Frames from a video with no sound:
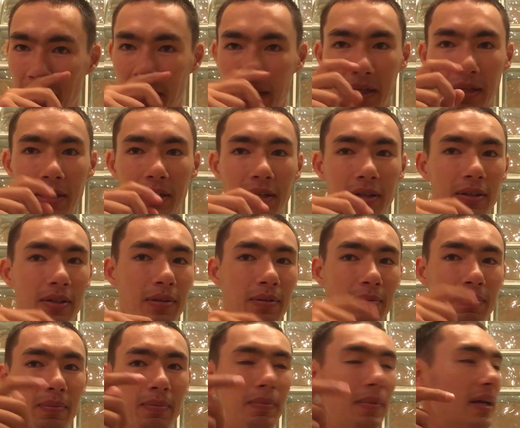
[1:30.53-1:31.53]
and
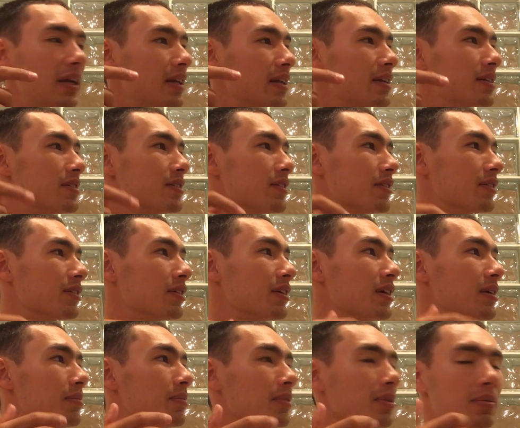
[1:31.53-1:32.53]
it'll make it easier to
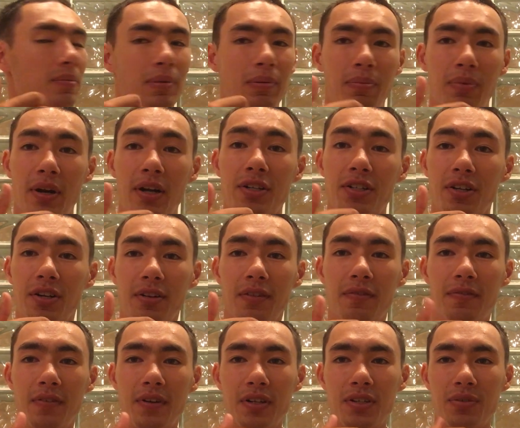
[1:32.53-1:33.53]
keep a little bit of pressure on the
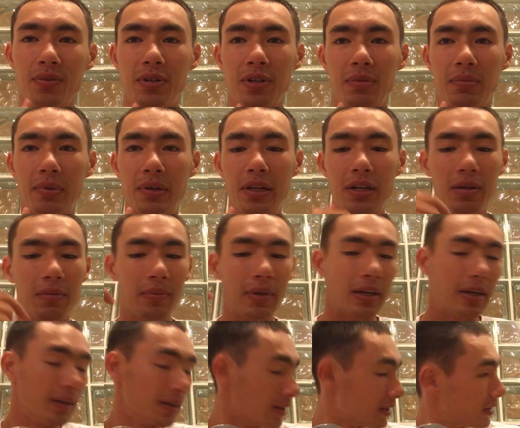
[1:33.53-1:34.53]
fish when you're bringing them
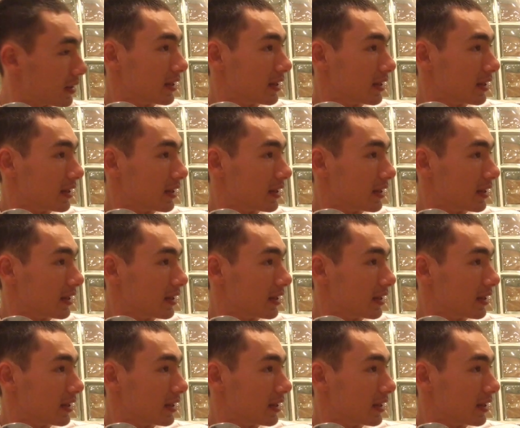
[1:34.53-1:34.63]
in.